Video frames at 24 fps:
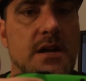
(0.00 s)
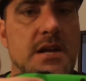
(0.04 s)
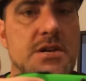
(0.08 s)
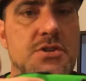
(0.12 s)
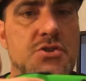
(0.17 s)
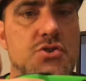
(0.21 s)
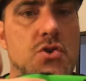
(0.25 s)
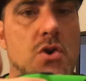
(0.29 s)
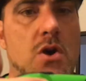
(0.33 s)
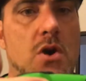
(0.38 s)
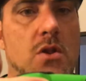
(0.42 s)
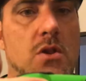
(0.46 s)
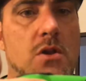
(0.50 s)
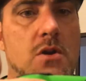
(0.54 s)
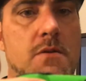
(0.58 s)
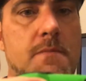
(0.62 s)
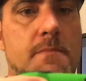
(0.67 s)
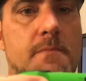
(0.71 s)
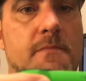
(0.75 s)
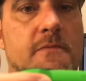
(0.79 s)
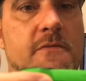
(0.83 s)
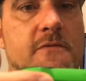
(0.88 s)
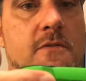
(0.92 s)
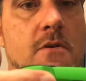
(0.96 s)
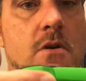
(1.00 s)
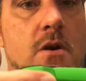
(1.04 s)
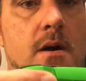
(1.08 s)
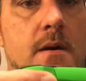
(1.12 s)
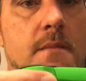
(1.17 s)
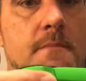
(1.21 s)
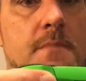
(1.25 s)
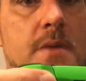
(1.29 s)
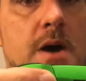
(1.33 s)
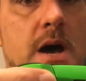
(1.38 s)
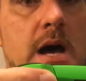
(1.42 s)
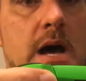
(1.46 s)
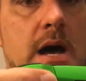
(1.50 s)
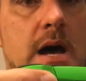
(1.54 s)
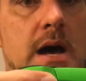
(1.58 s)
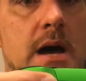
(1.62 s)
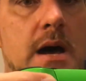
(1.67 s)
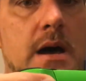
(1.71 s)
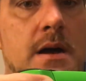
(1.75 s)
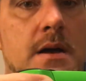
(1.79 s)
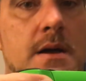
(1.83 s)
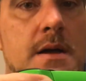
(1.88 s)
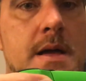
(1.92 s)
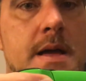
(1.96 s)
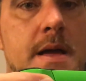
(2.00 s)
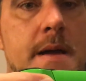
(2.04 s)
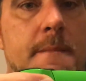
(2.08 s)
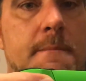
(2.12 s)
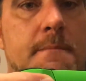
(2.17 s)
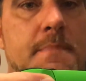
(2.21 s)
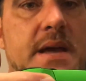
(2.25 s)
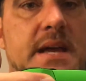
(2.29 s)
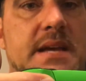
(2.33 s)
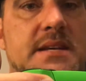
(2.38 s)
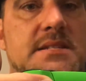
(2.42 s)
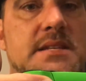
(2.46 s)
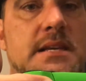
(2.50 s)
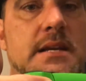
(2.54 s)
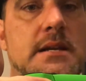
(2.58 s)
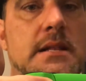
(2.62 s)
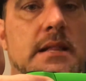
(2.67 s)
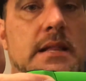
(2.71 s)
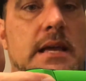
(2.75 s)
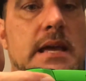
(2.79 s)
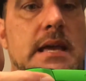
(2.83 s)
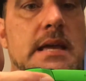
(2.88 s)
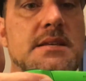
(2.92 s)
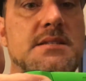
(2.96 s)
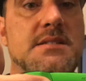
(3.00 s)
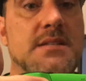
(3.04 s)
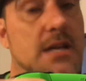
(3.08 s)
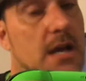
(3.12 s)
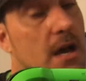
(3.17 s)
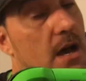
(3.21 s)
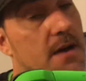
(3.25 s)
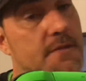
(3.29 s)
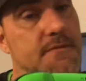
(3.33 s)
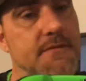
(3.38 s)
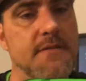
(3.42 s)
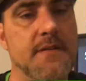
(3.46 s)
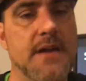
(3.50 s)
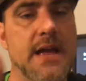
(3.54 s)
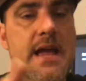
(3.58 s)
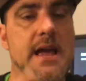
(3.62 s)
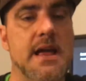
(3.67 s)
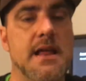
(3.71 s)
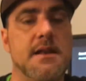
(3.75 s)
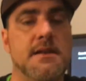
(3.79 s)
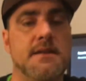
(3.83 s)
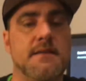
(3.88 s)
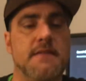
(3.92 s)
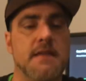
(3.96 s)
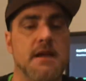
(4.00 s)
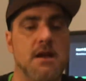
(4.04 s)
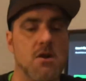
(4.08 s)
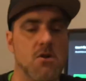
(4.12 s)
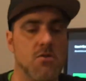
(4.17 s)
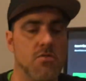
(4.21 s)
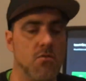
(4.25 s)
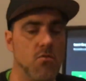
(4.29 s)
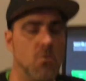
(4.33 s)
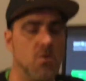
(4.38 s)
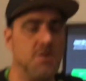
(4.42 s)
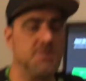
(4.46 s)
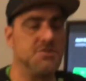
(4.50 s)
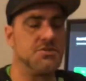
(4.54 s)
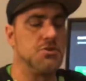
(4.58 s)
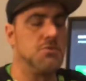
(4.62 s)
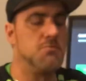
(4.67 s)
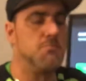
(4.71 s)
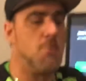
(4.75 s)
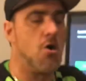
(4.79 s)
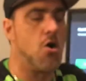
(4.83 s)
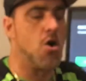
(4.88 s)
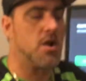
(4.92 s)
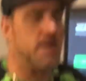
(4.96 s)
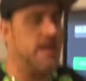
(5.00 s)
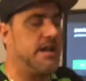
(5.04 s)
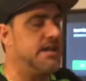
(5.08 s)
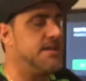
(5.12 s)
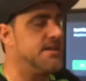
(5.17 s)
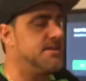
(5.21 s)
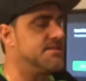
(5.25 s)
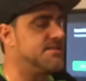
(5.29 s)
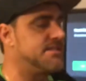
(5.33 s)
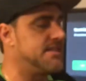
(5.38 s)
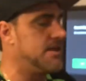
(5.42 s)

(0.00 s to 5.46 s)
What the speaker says: controller from basically SCUF, and they're the ones who market and